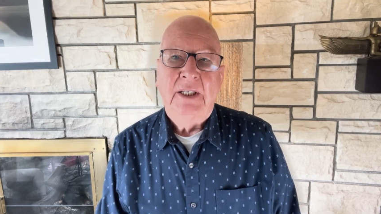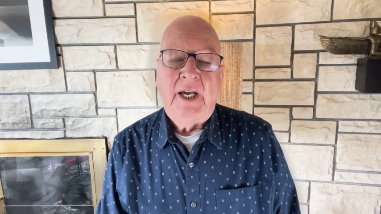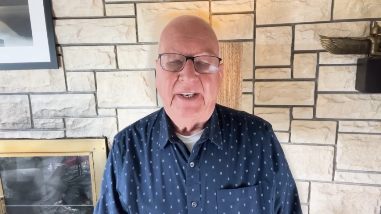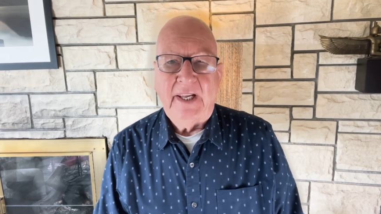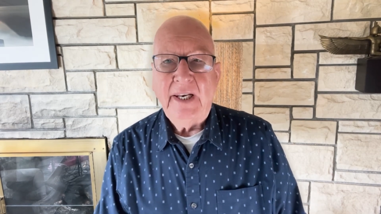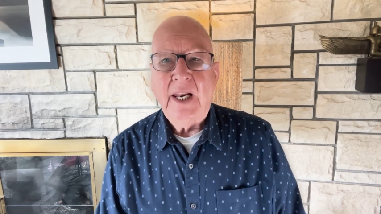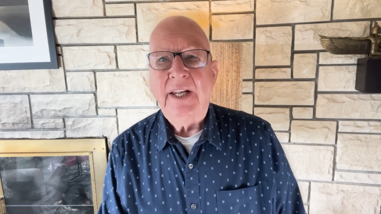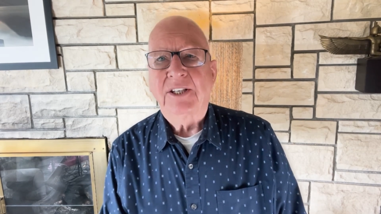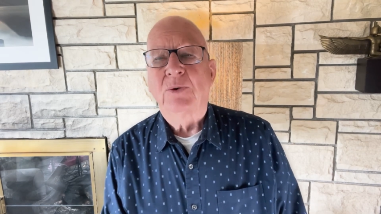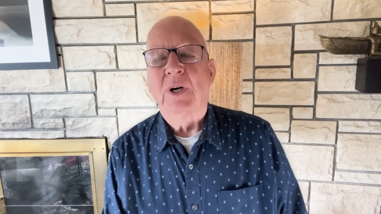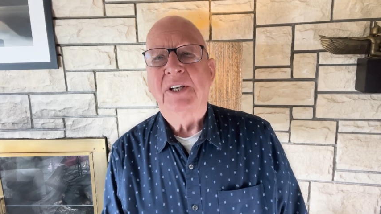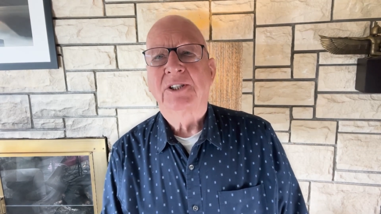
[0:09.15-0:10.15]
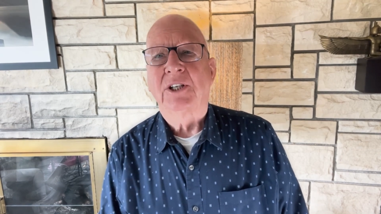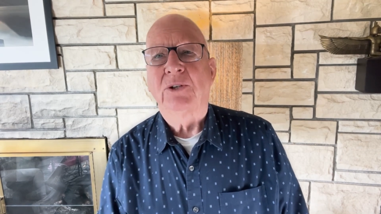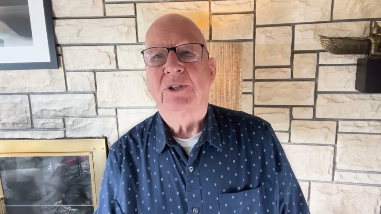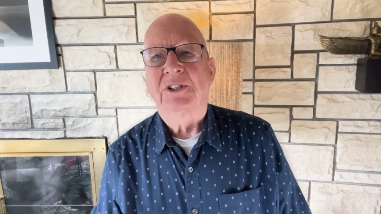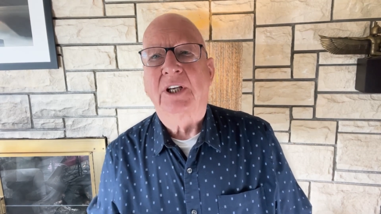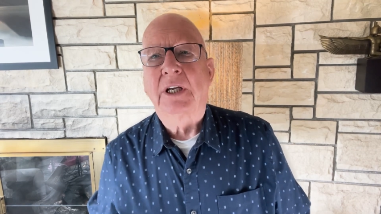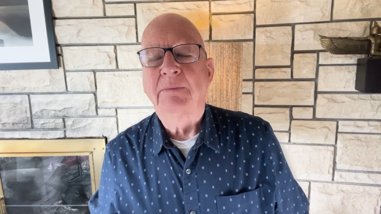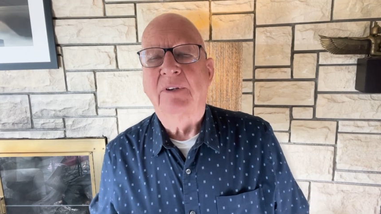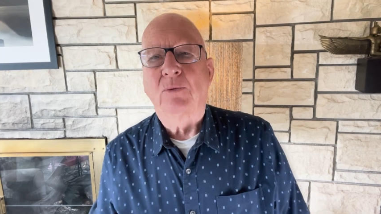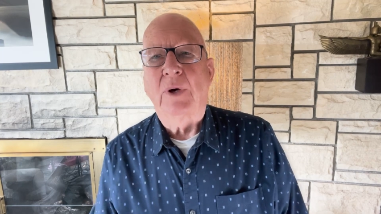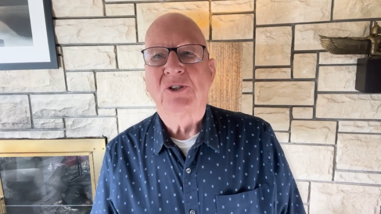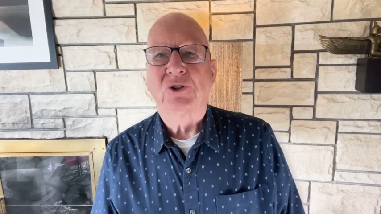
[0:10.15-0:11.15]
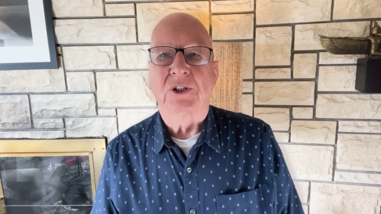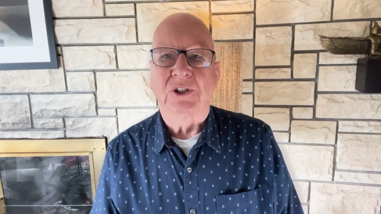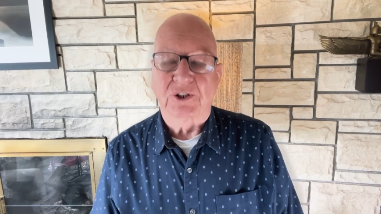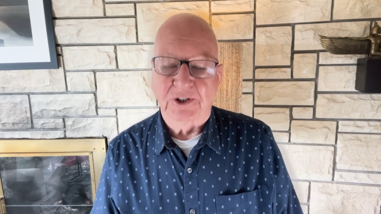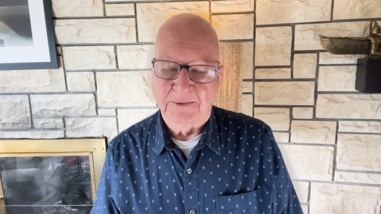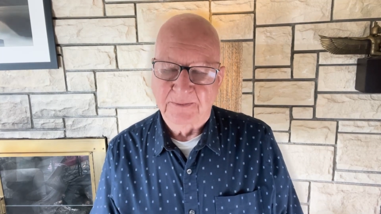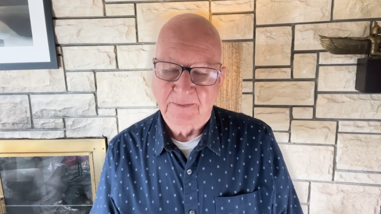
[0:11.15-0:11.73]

And I'd like to ask you just a couple of questions.